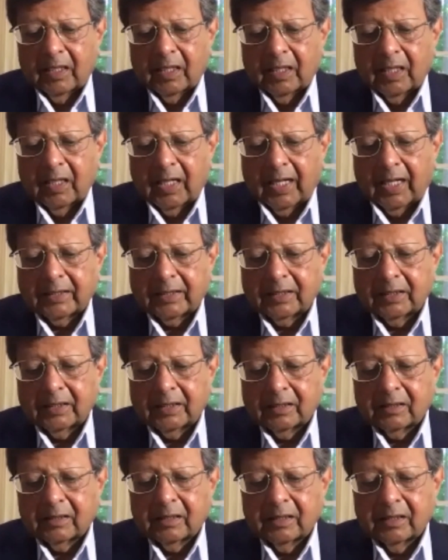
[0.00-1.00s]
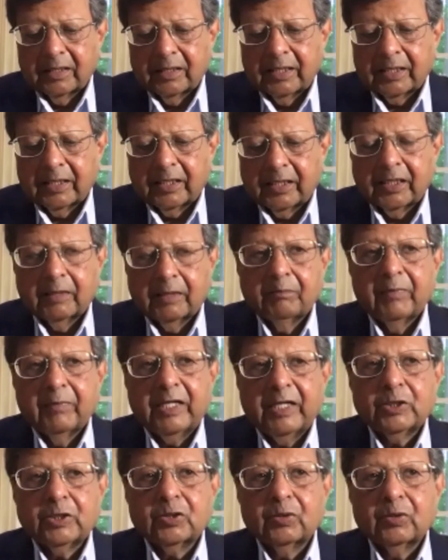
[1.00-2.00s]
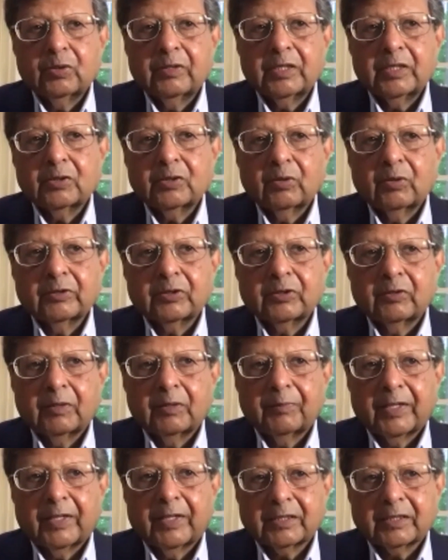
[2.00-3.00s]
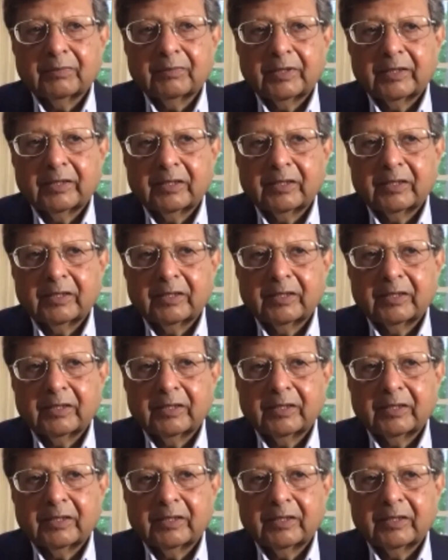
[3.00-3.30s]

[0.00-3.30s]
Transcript: I think getting a mentor is also a possibility.